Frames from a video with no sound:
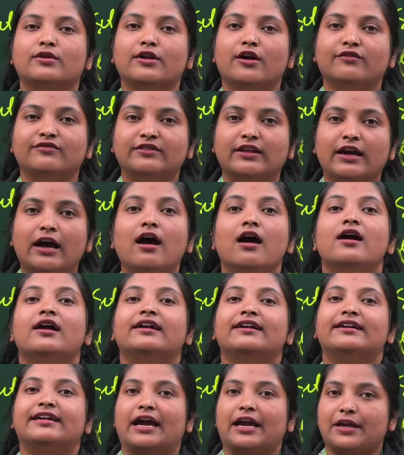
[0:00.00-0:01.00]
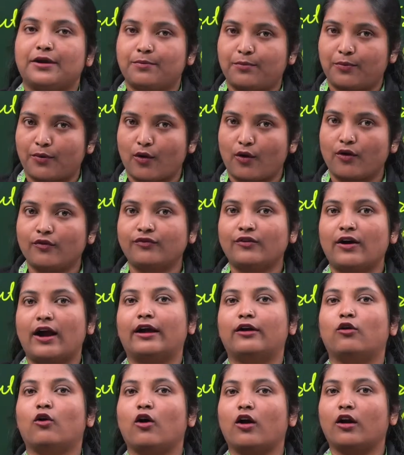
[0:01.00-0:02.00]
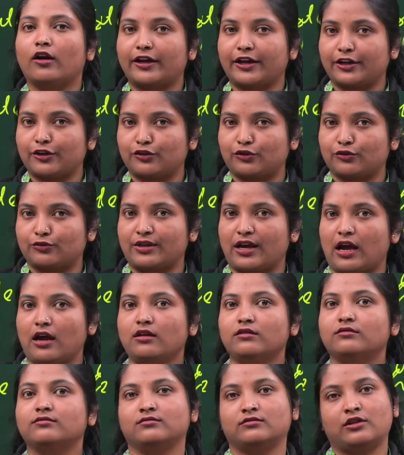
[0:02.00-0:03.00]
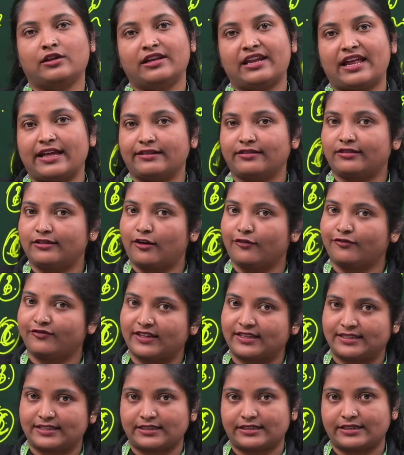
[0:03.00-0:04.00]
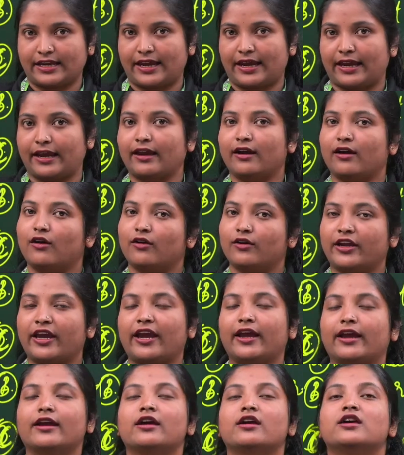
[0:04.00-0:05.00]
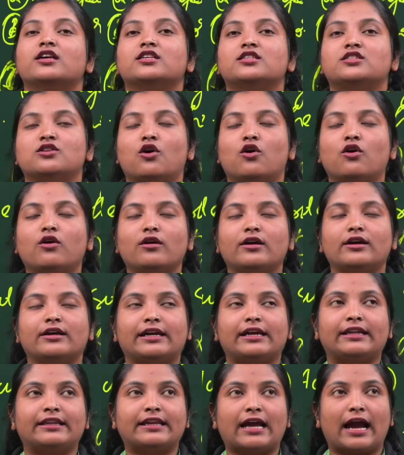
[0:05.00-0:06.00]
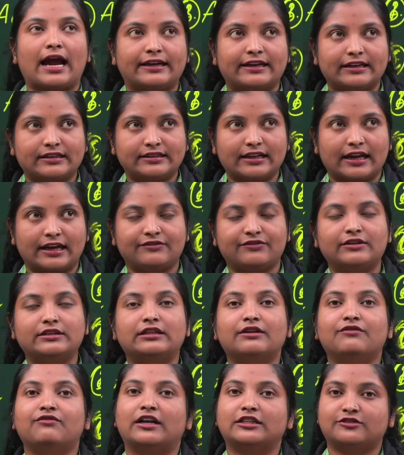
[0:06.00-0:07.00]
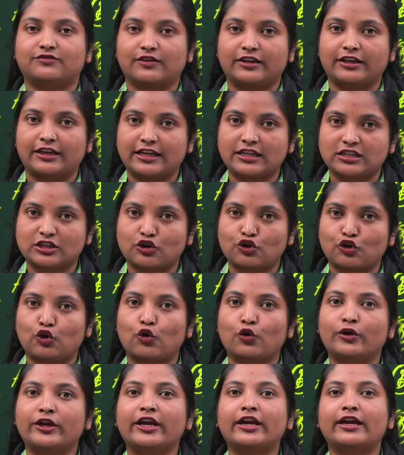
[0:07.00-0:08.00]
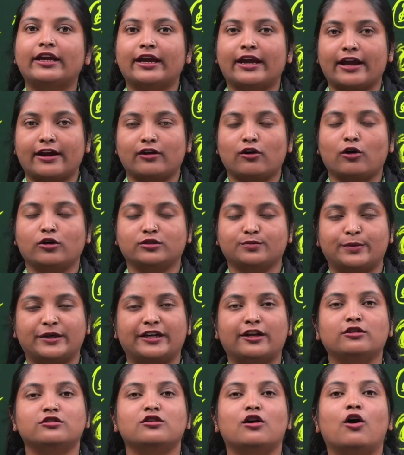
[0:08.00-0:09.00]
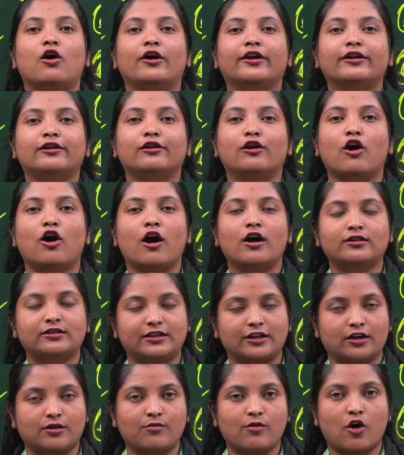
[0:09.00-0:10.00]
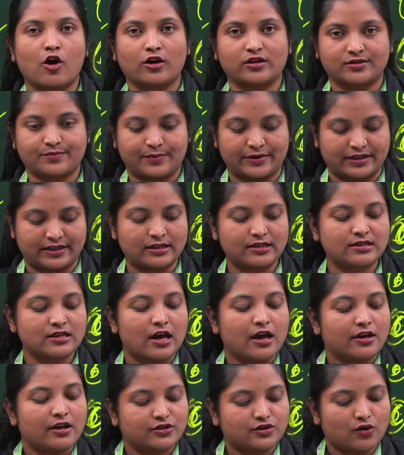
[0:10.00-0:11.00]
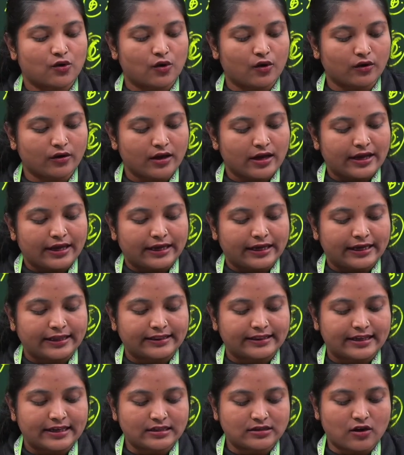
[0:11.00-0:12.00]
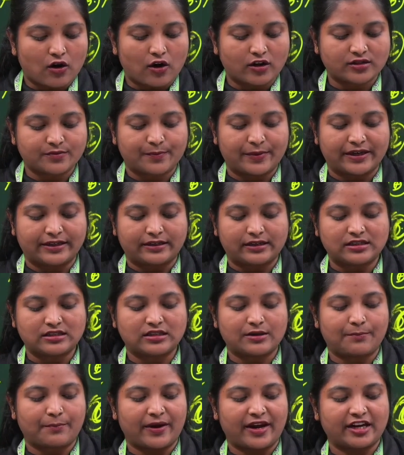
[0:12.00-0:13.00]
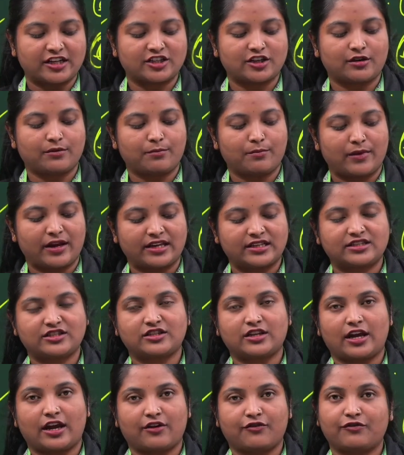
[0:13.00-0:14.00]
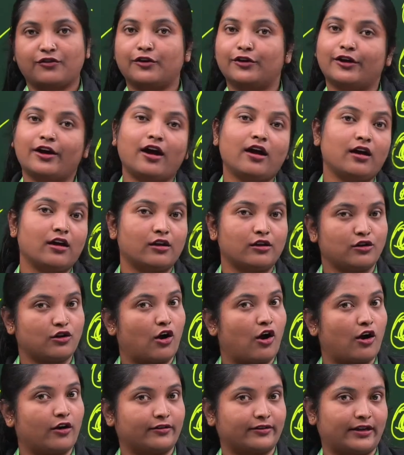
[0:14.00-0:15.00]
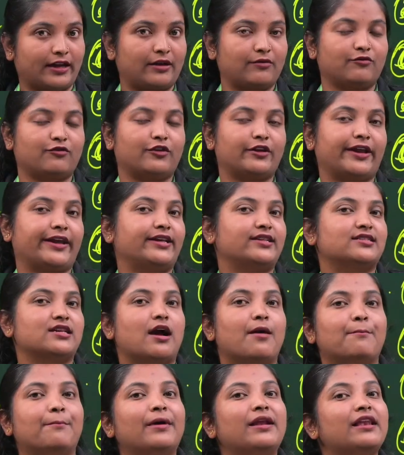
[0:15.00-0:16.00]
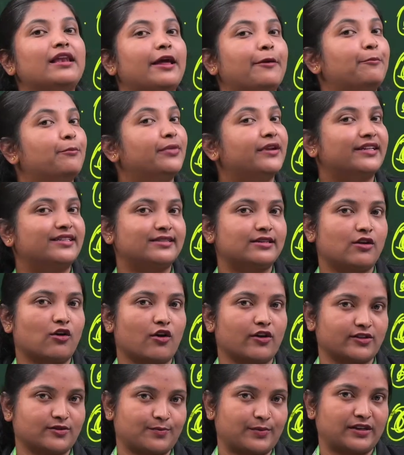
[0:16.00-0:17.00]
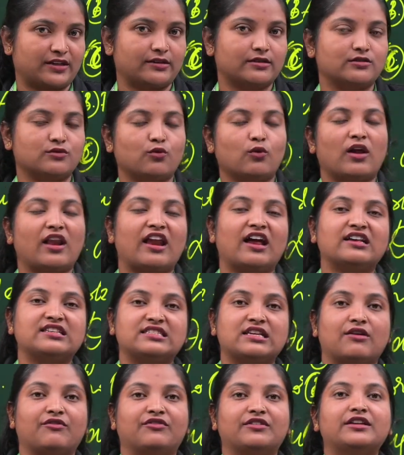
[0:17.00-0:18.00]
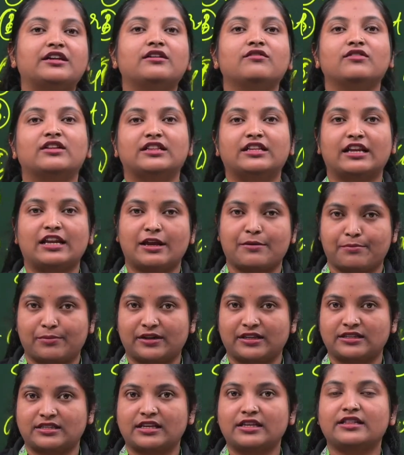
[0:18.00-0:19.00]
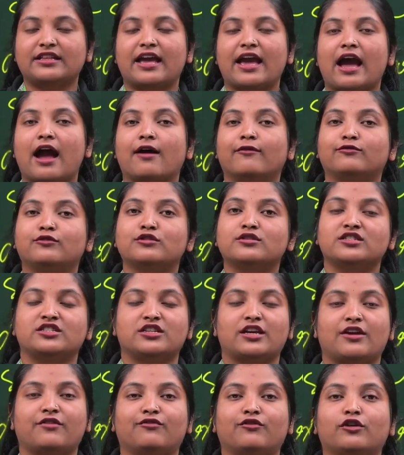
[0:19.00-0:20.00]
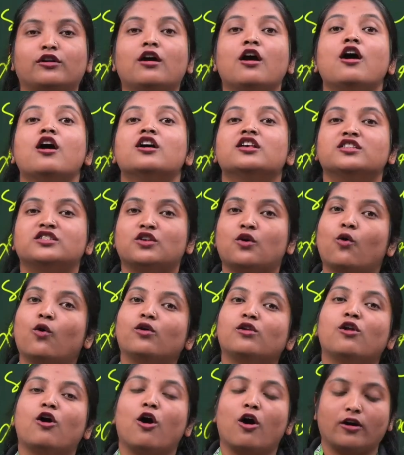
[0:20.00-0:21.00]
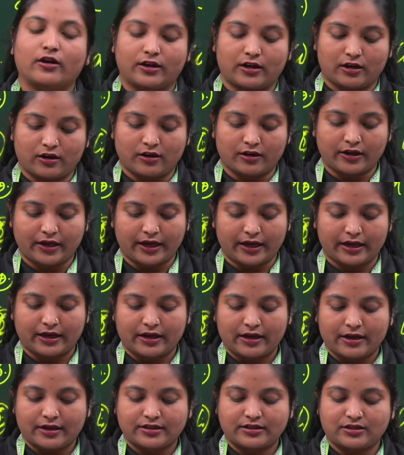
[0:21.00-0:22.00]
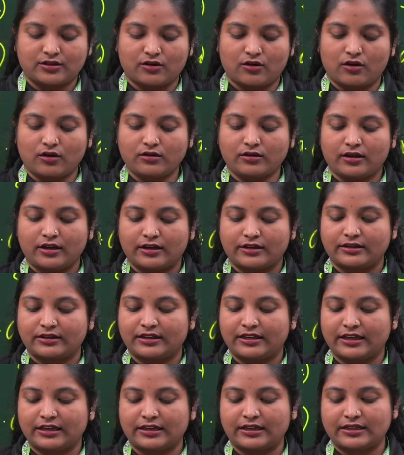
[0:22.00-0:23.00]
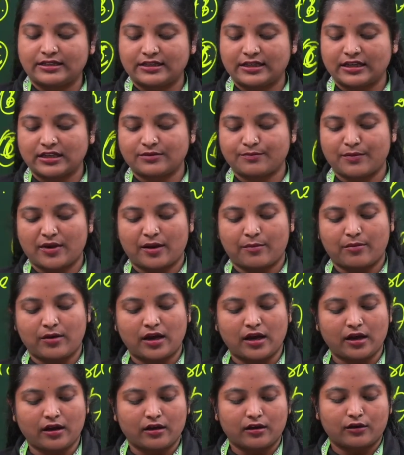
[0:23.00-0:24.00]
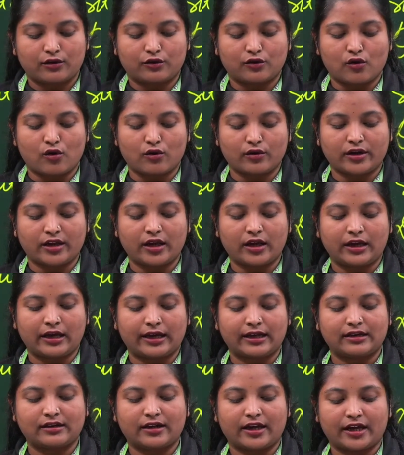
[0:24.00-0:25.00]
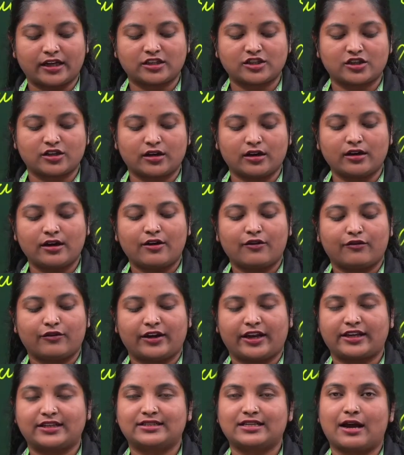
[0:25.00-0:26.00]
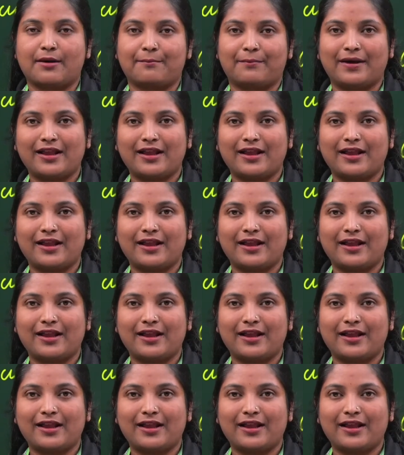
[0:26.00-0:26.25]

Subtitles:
the type of according to the length of the stay. Okay, so in under that one, the first one is chronic care hospitals or long term hospitals. So in these hospitals the patient may stay for a long time. For example, leprosy hospitals, who are suffering with the leprosy, they have to stay for so long. Okay, so the disease may be chronic in nature. For example,